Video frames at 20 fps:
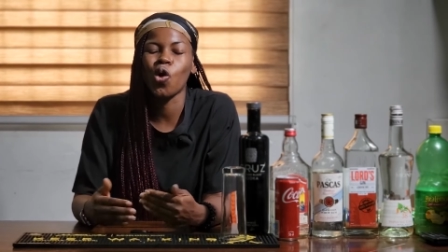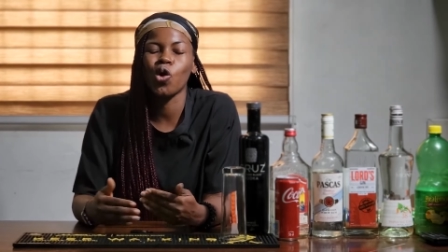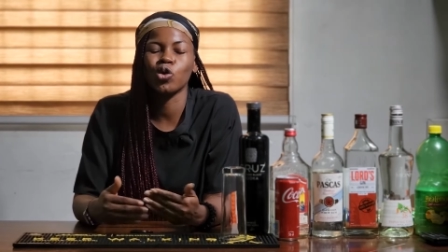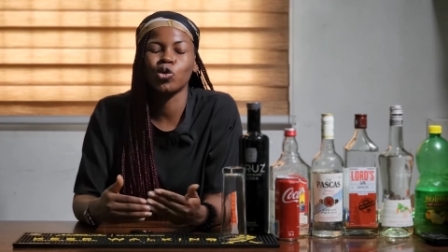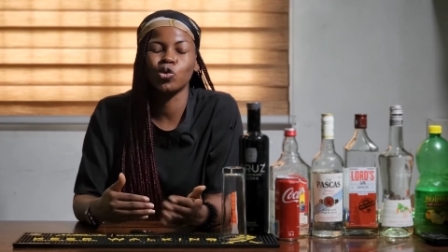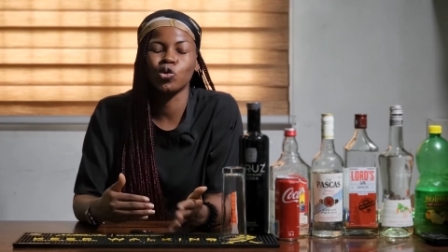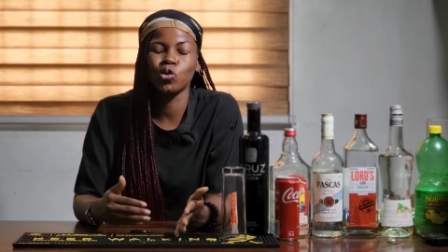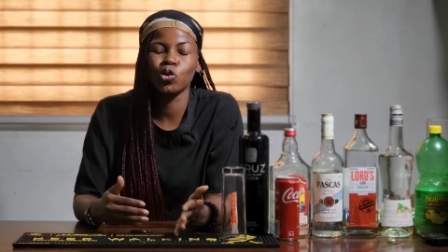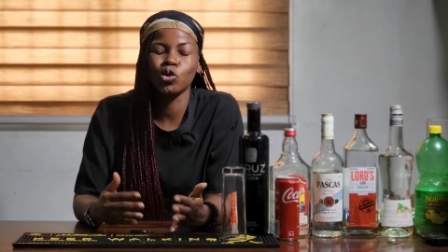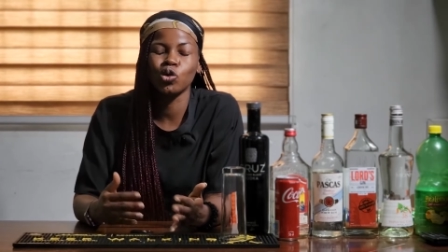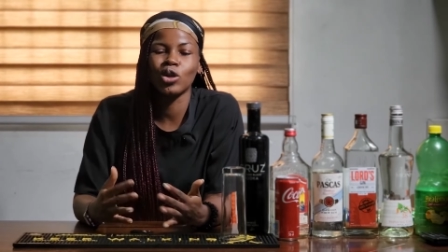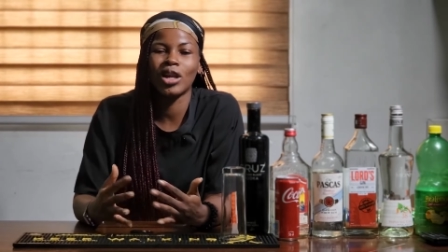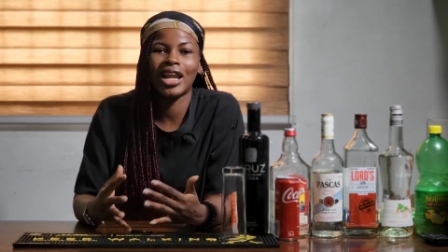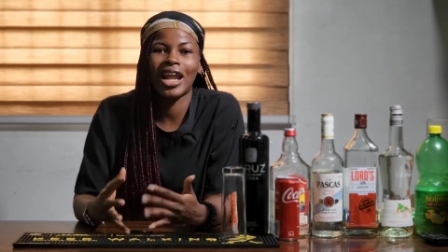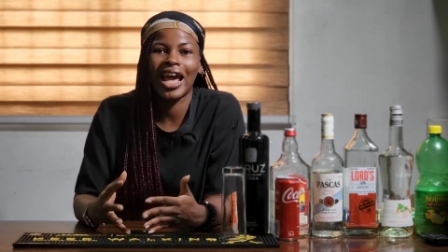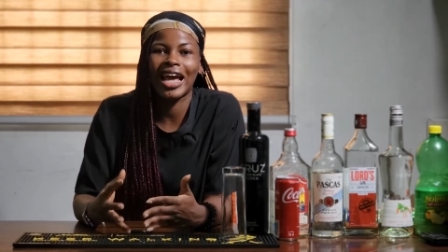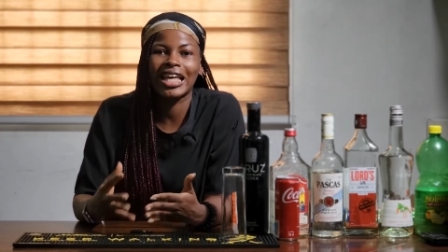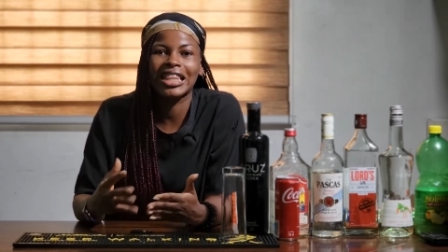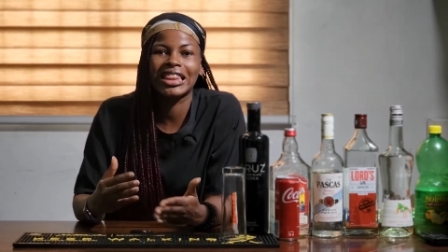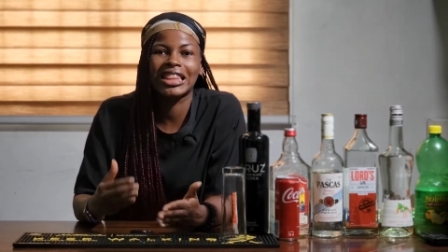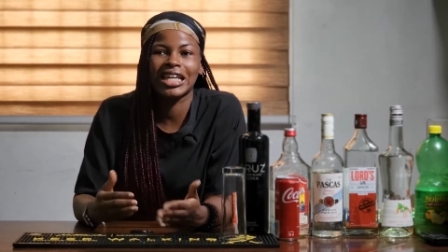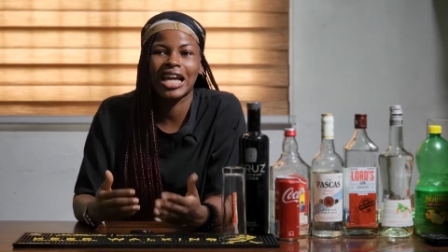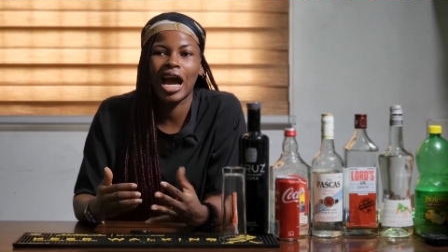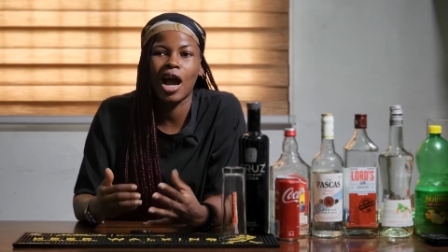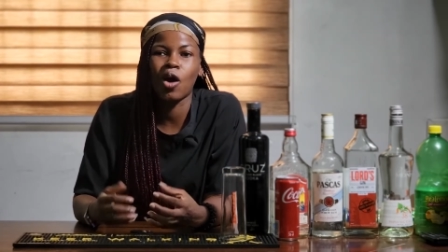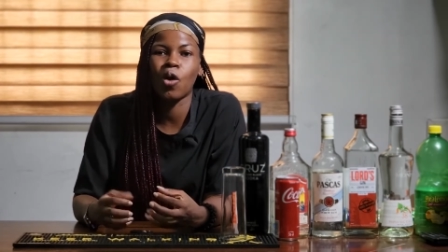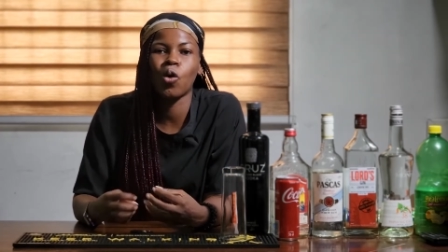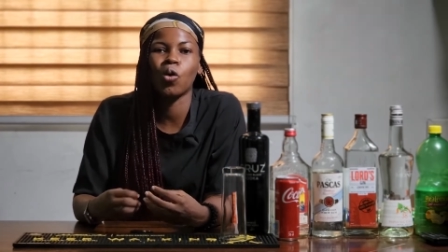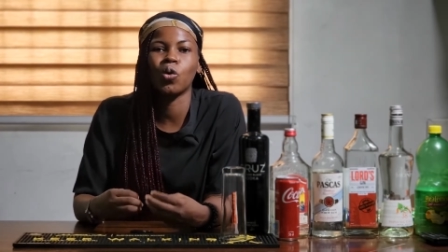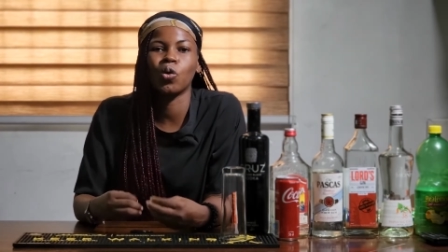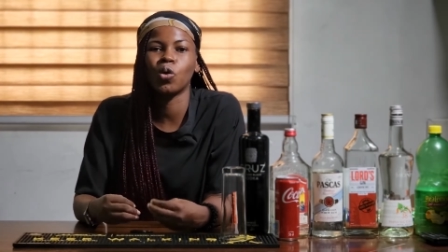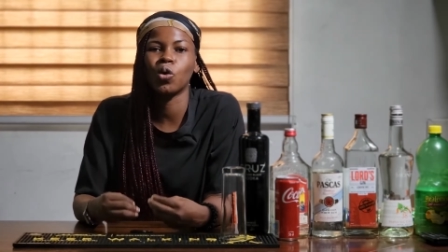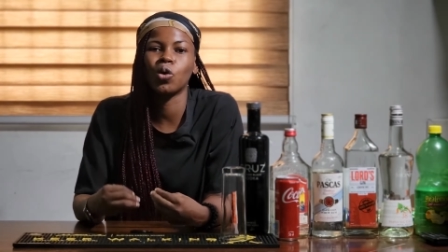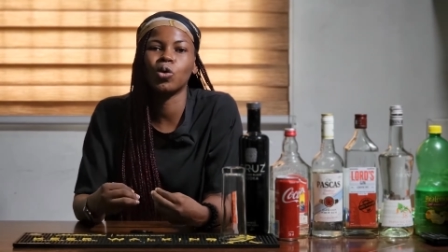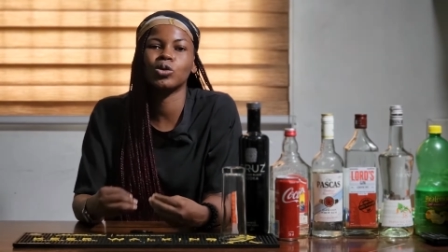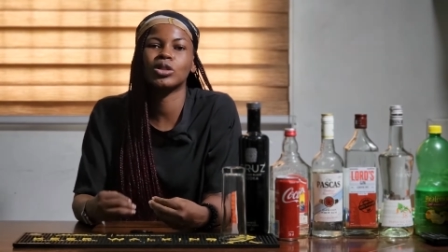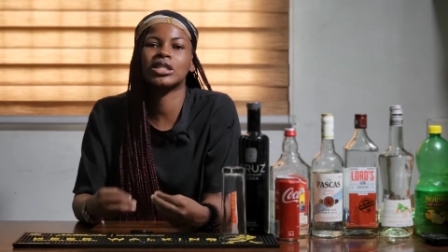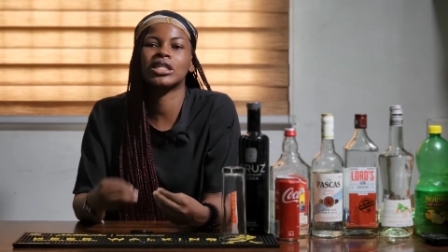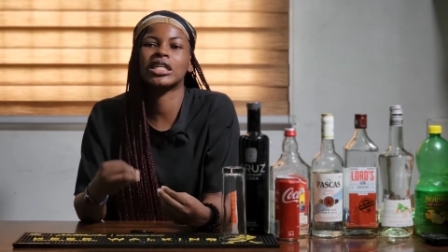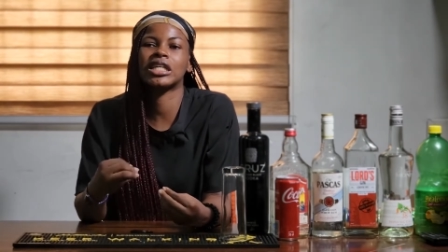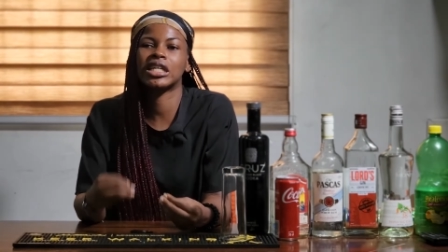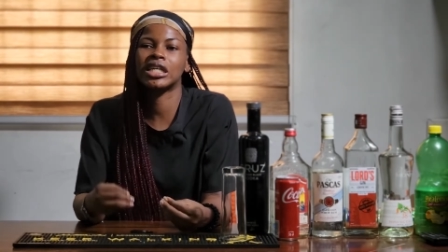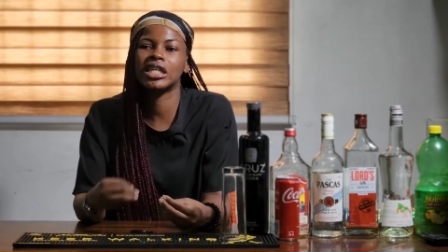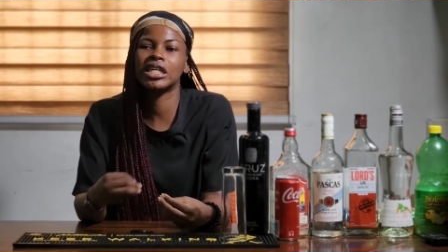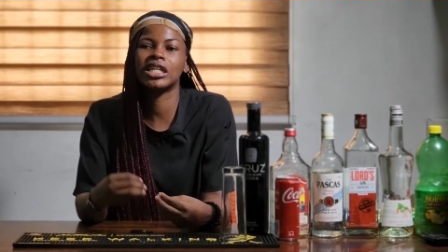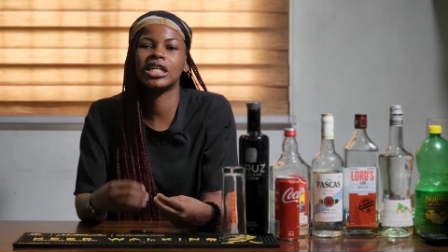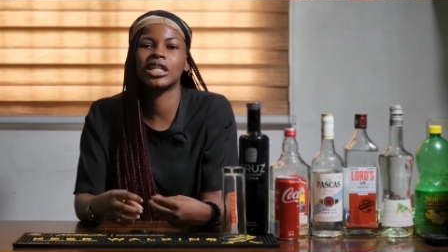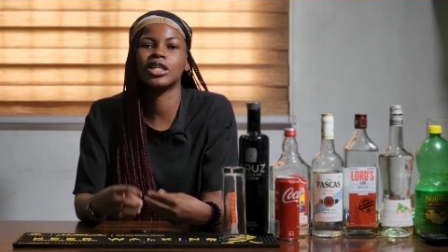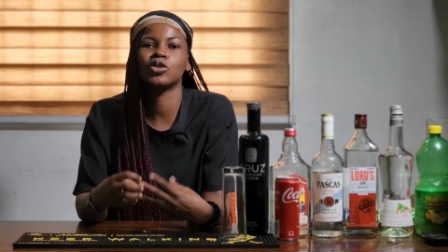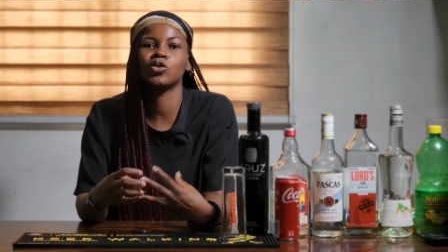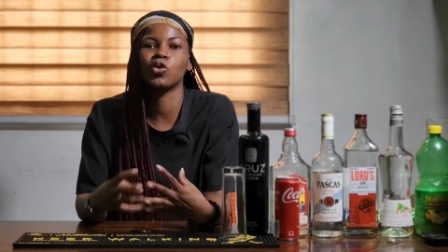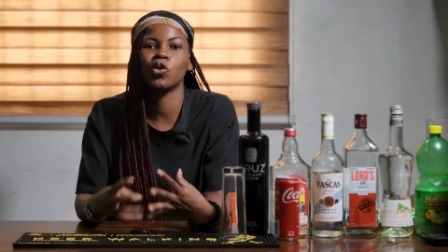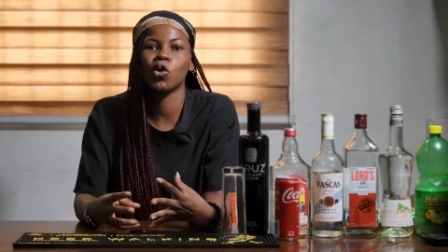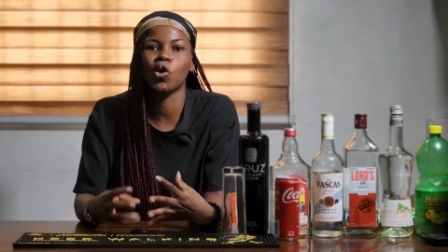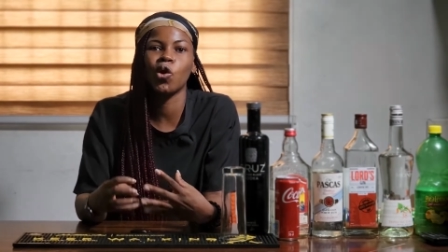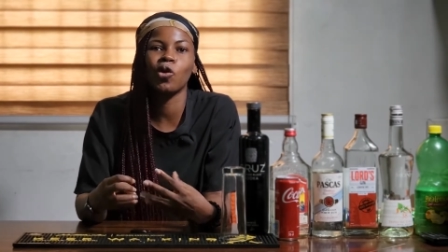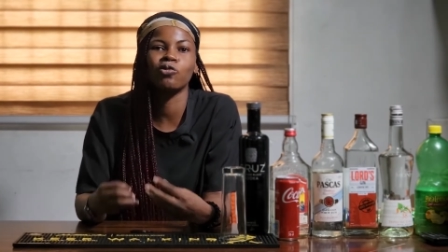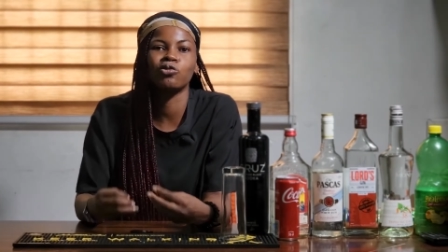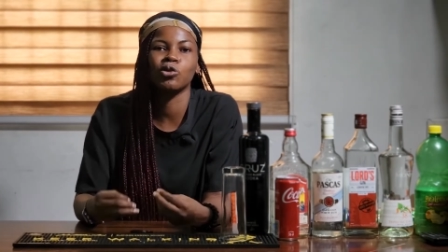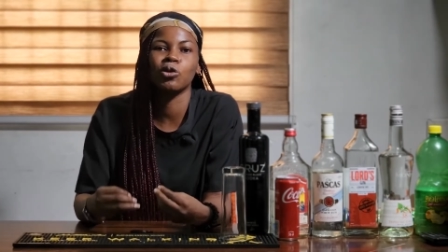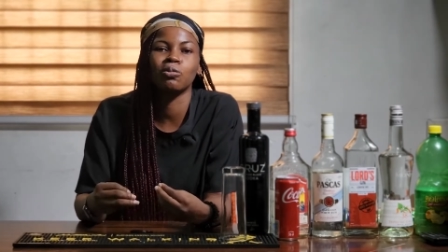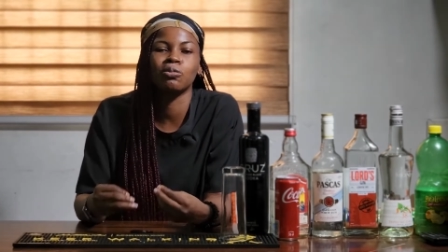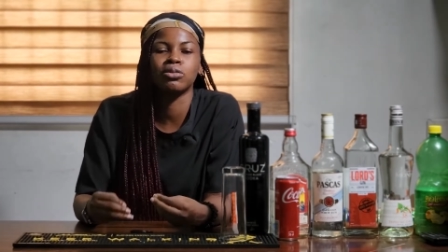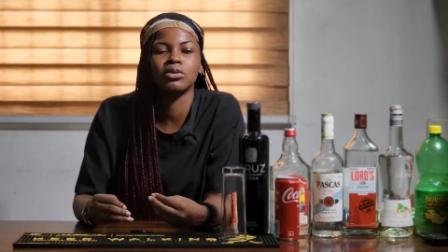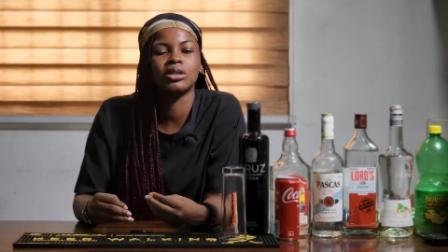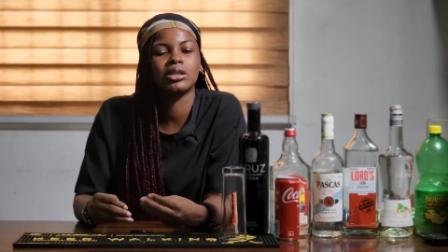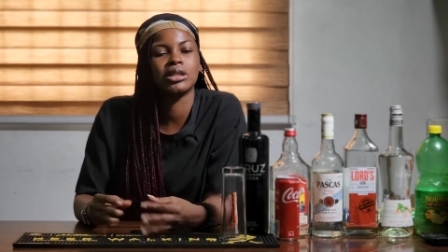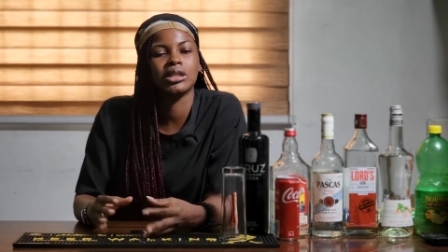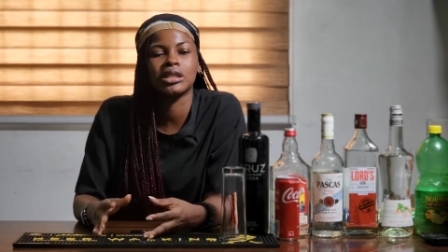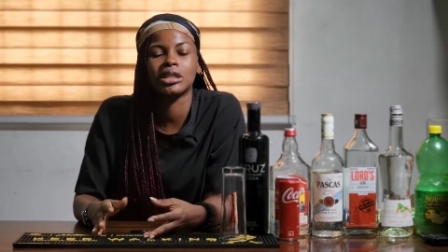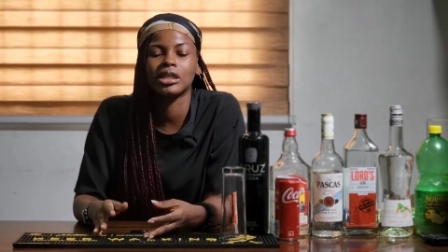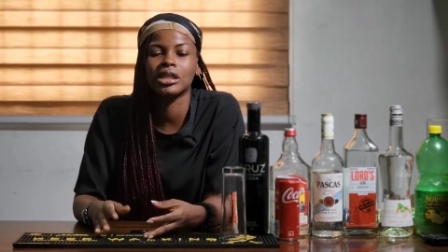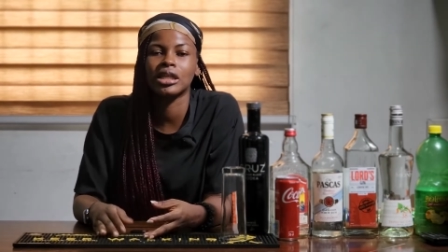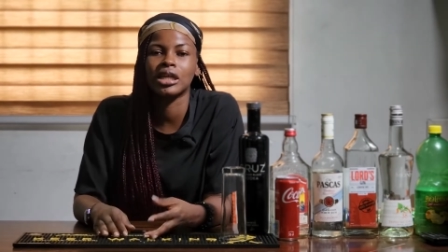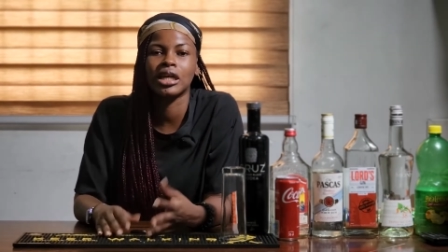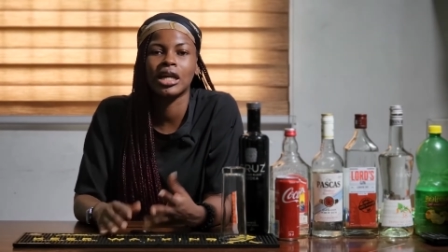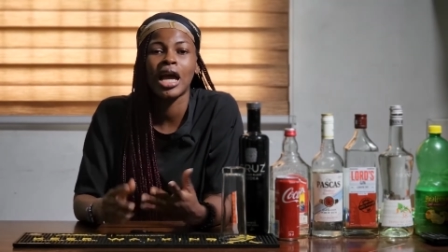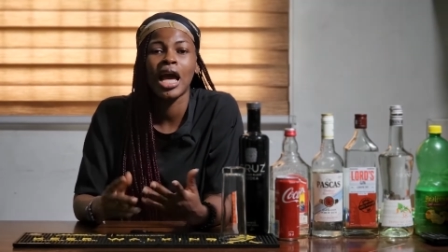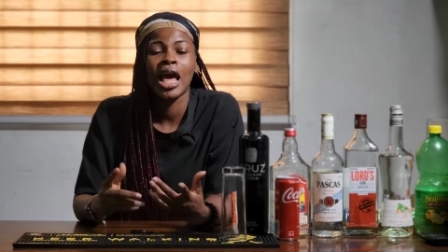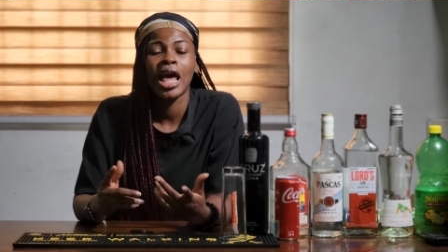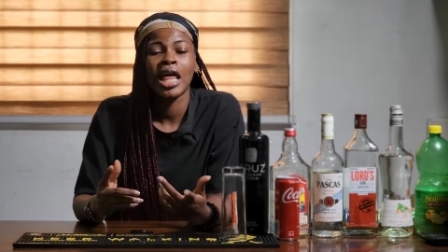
or you know you like the alcohol to kick in, you love your booze to kick in,